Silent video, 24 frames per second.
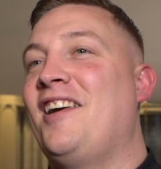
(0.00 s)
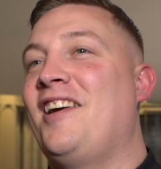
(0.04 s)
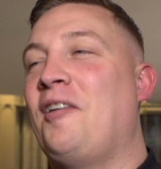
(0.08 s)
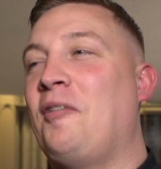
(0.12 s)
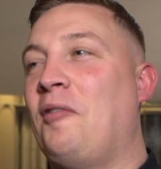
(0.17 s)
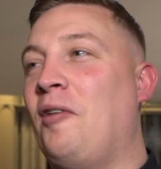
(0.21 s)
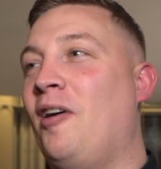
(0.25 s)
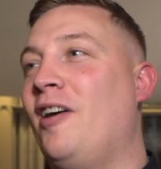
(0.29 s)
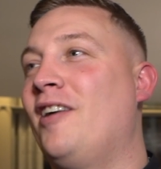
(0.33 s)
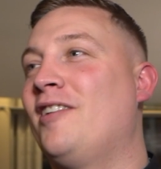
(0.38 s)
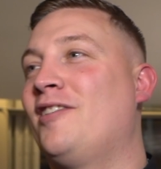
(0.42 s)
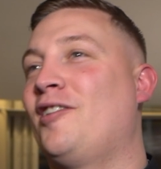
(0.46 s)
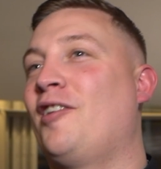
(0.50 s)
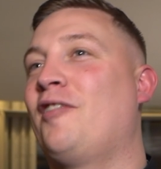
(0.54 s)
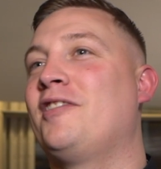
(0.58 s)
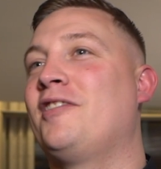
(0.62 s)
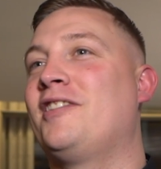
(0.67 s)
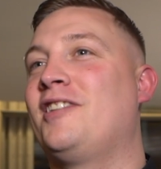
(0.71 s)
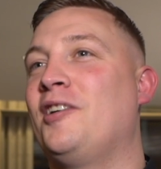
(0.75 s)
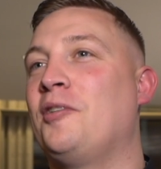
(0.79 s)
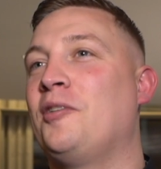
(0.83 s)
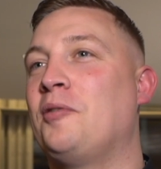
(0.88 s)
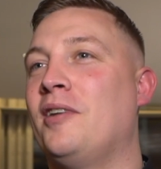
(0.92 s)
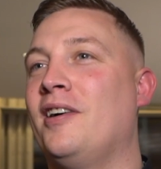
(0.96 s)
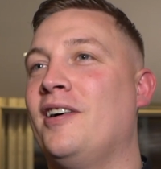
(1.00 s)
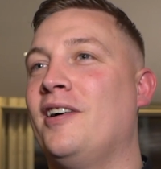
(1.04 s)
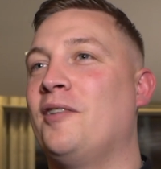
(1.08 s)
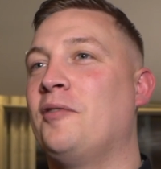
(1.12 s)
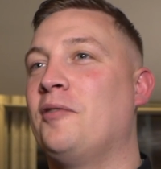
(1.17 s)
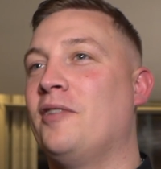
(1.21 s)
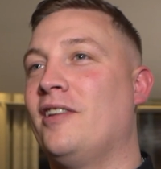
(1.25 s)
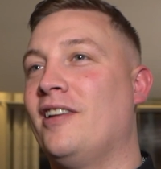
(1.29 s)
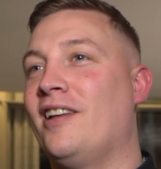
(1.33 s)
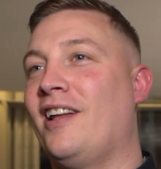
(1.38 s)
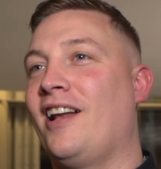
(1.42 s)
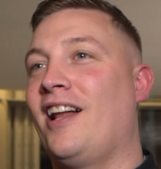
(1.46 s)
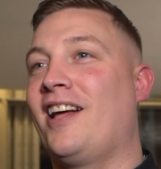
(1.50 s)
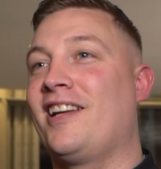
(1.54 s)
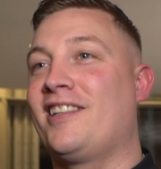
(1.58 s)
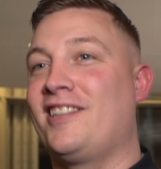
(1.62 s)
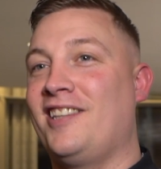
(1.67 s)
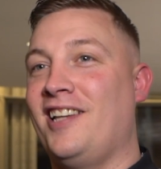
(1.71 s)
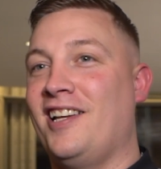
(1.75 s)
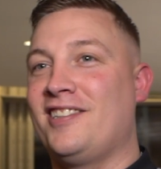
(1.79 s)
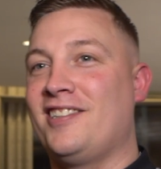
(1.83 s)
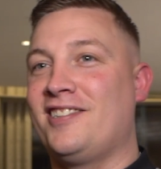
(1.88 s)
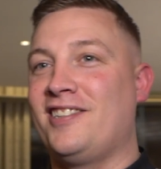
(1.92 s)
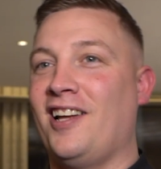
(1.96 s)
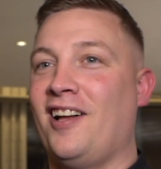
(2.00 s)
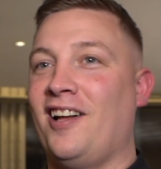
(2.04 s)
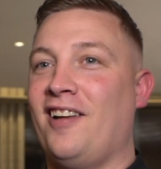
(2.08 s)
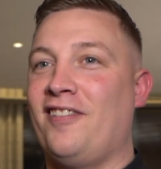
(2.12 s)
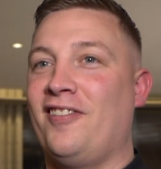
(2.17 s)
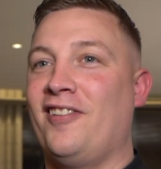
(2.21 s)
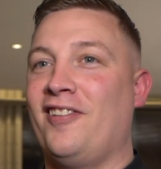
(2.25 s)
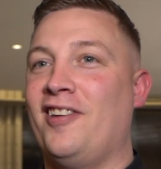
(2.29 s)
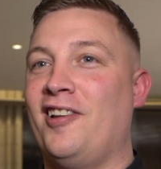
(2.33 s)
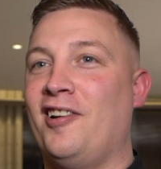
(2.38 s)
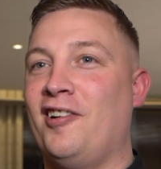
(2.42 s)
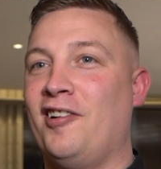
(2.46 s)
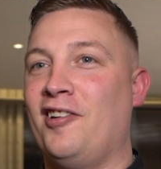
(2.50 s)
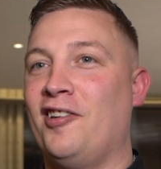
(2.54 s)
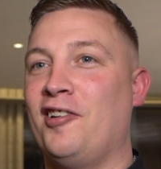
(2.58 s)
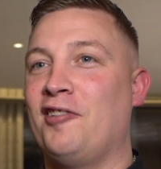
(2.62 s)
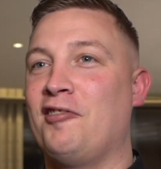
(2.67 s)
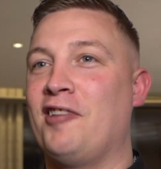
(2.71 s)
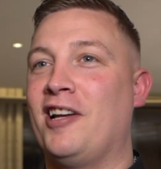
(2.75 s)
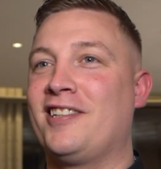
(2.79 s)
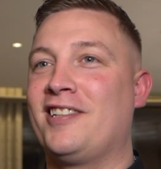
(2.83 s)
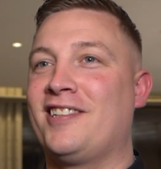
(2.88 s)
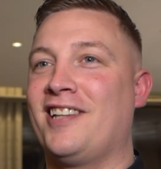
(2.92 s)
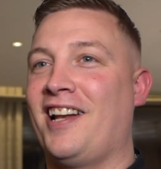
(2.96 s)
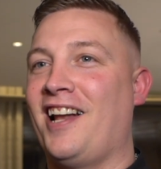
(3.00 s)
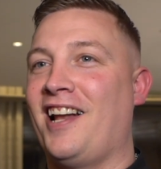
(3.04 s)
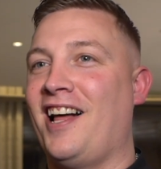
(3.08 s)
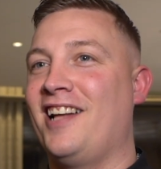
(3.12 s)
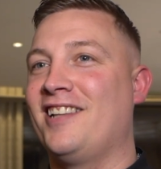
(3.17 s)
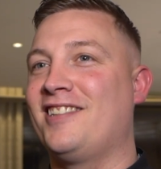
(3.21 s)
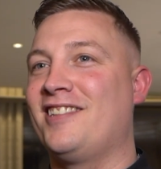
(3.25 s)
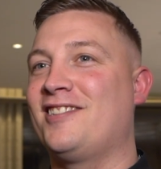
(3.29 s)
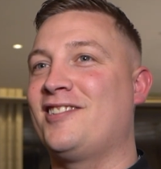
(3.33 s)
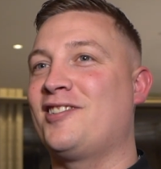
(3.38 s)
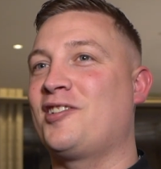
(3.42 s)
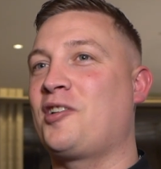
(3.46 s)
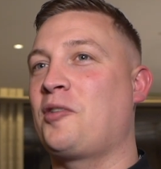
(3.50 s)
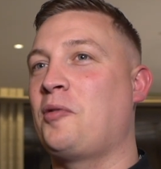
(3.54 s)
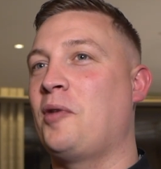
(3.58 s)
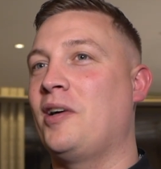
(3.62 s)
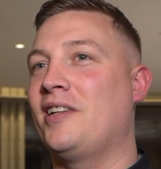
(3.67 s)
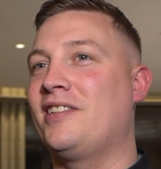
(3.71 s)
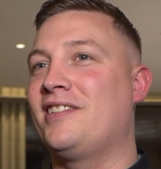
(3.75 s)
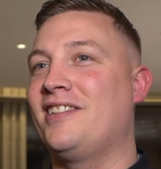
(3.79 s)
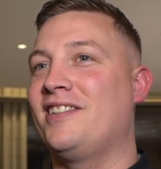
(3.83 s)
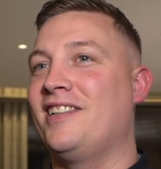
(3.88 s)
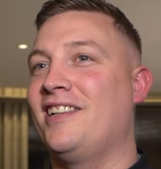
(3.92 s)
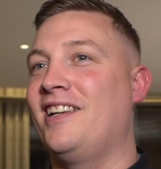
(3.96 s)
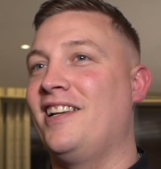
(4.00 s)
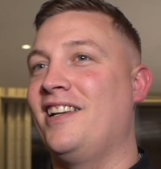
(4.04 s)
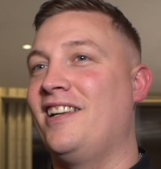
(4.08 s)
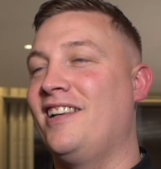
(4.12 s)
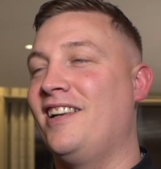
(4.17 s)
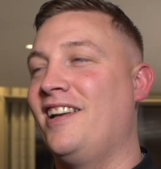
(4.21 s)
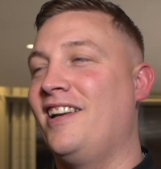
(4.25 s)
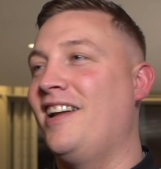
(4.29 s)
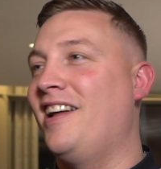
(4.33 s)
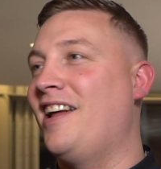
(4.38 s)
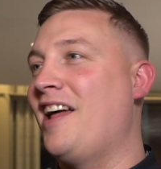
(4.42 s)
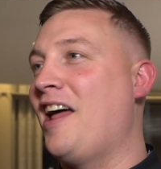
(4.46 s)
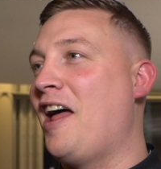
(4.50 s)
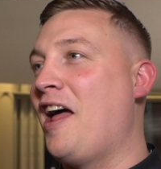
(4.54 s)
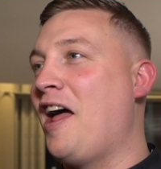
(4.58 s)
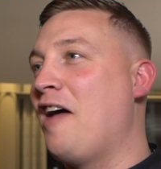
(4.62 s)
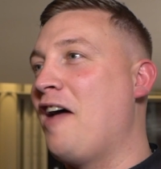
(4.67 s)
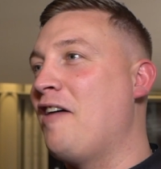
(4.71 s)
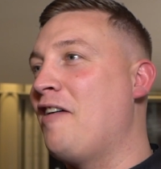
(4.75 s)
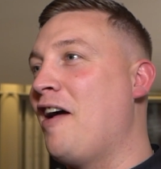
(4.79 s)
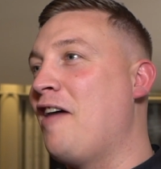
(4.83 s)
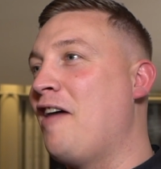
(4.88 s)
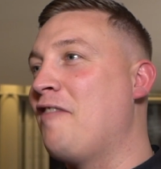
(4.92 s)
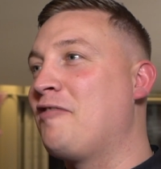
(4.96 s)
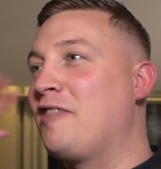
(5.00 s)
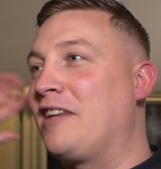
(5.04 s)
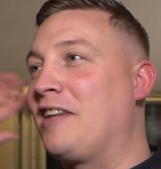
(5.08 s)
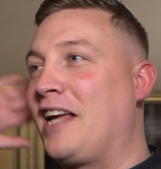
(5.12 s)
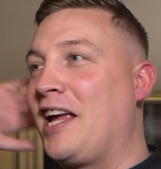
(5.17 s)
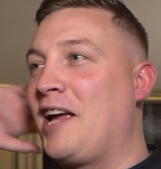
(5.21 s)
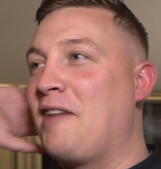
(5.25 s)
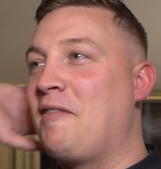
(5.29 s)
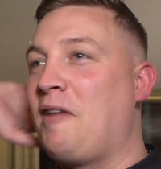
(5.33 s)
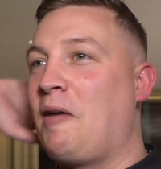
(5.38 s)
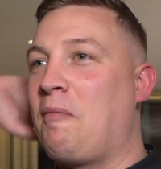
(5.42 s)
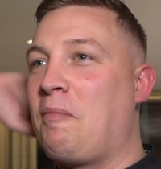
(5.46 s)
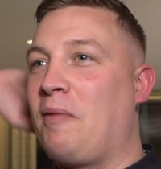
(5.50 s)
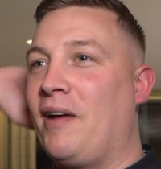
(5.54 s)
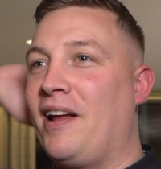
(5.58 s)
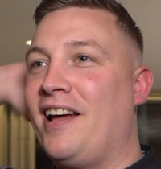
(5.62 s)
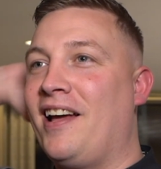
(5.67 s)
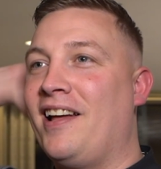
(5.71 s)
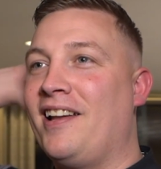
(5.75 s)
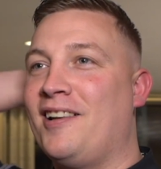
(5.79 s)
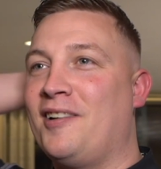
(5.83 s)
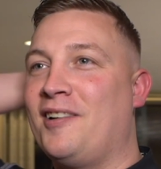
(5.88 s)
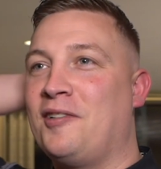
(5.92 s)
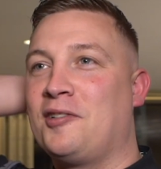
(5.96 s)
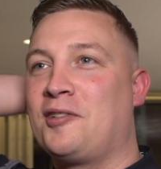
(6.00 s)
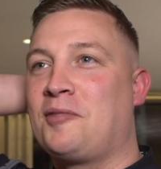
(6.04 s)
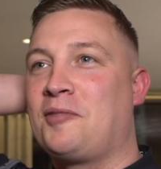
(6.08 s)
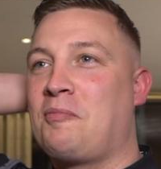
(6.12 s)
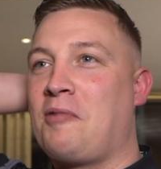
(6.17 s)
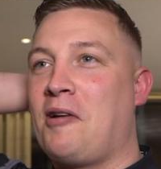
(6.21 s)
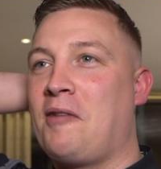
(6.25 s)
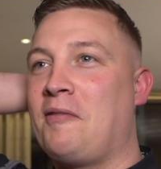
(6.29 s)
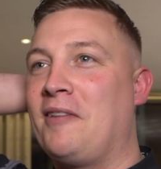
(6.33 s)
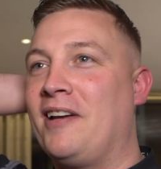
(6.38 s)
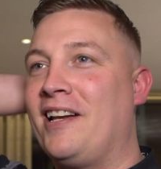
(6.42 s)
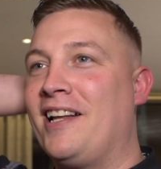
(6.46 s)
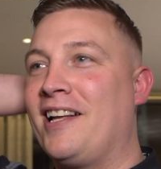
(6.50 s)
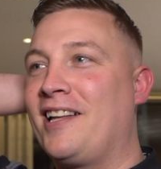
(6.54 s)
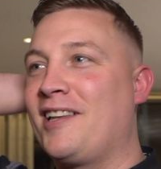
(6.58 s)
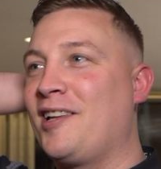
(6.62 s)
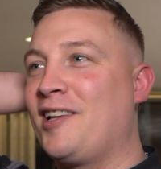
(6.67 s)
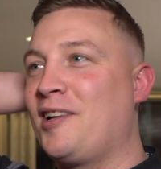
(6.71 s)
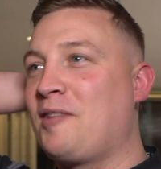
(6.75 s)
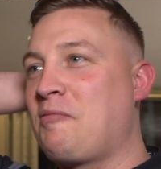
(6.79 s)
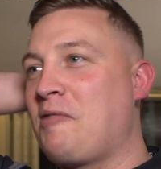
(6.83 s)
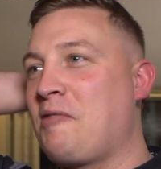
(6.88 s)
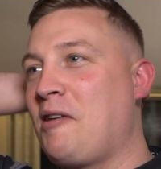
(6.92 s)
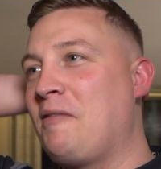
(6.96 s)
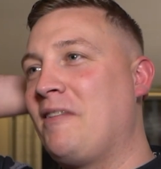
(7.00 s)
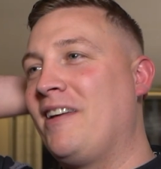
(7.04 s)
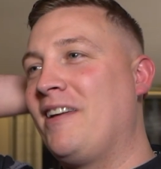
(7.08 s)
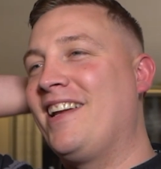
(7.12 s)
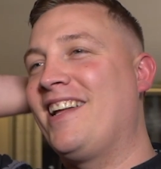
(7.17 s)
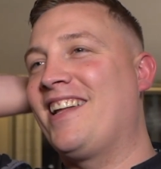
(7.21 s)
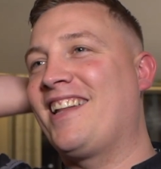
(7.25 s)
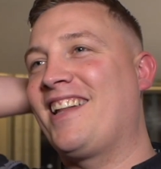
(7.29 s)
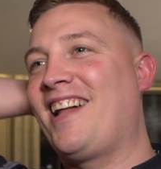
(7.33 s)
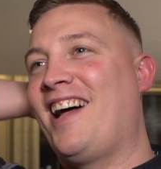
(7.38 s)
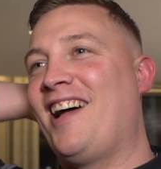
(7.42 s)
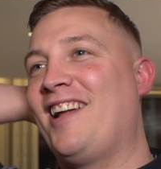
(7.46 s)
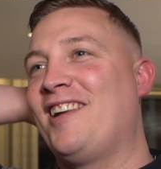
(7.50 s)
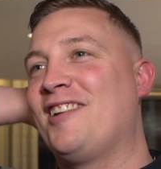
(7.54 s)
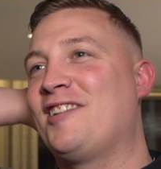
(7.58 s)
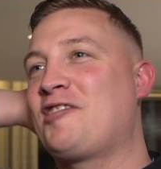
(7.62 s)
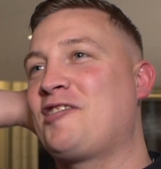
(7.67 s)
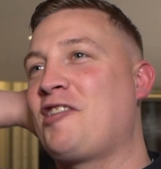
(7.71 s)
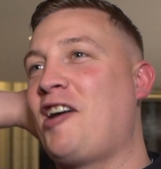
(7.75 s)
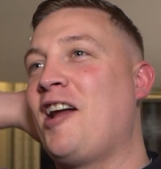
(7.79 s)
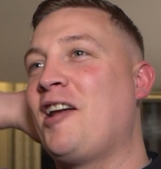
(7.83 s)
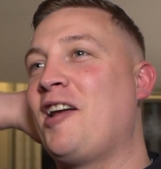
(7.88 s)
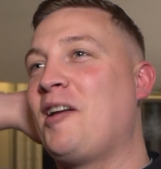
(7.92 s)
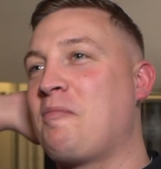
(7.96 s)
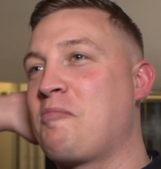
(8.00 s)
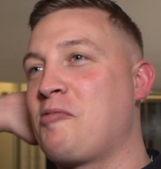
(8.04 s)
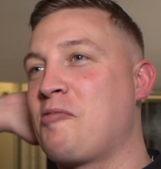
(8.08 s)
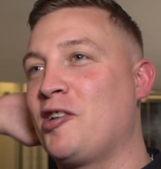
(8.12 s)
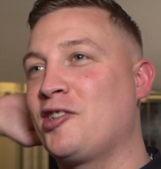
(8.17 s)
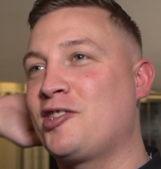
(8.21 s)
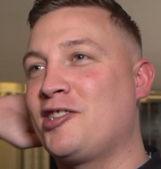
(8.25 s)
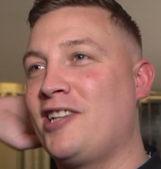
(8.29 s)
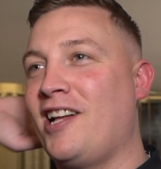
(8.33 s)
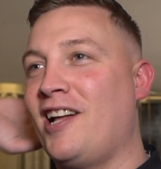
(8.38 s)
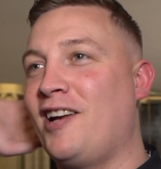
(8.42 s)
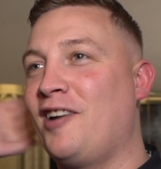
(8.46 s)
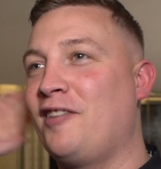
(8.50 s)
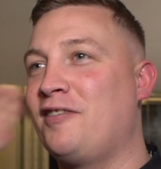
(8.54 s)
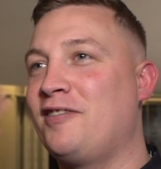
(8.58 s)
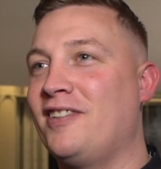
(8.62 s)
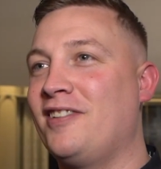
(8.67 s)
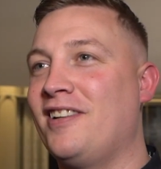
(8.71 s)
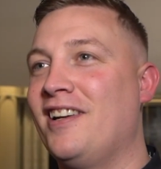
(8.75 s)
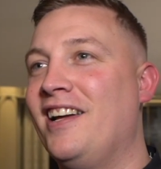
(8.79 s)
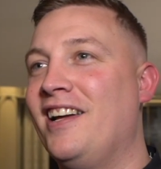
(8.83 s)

Yeah, it was. Obviously, with the likes of yourself and the rest of the lads questioning every game I played, it was Premier League this, Premier League that, and tried to brush that off,